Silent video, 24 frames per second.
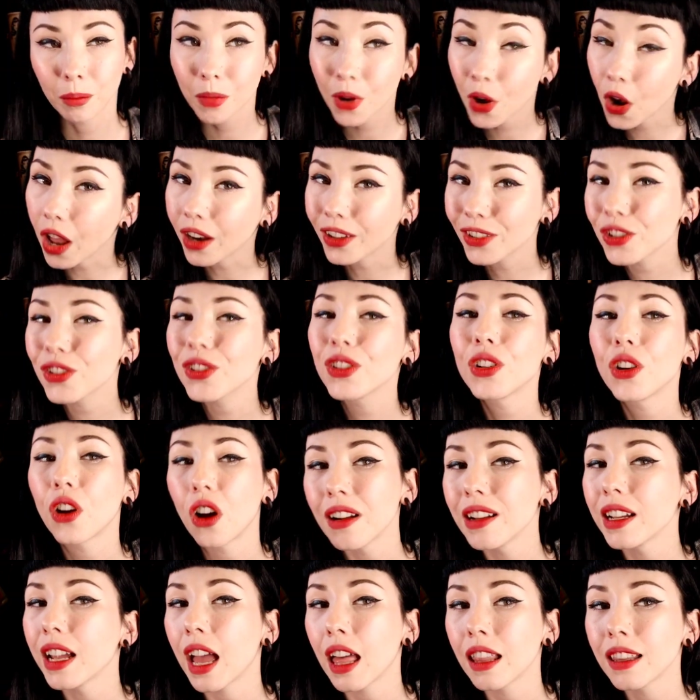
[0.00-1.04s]
But not just in
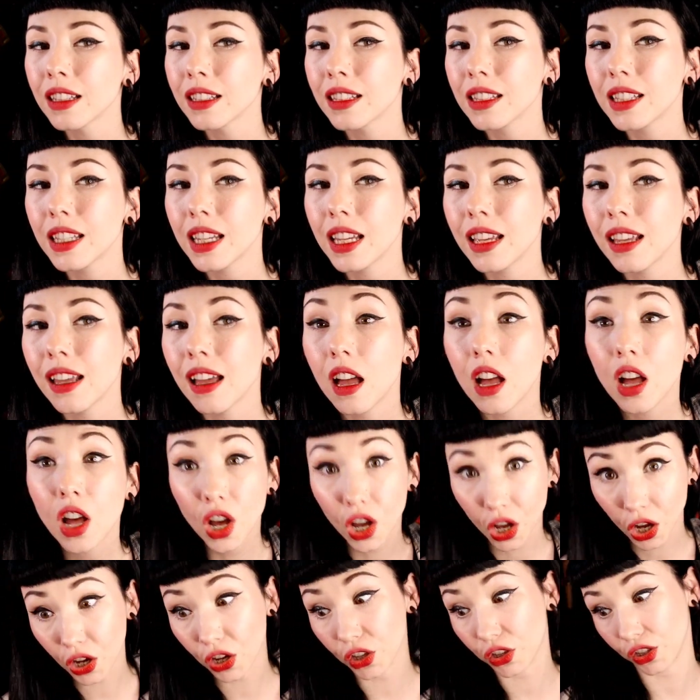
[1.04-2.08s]
our galaxy,
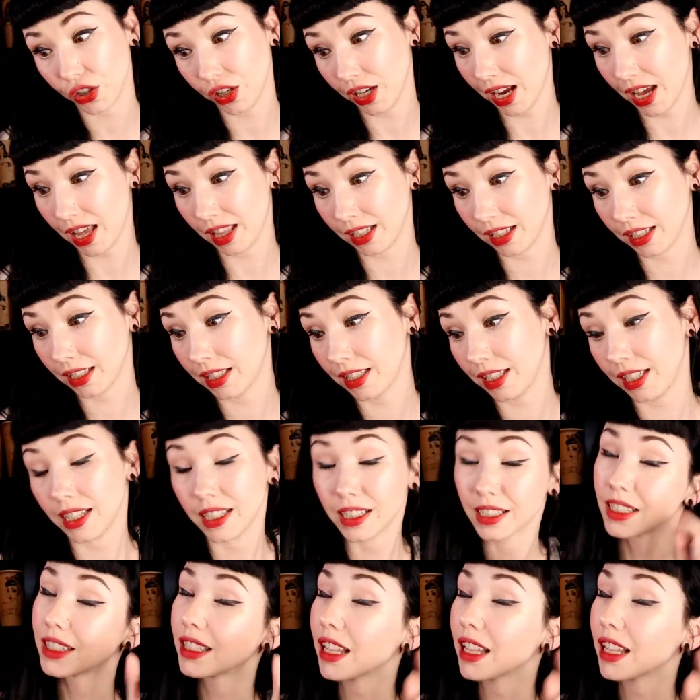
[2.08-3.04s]
other galaxies.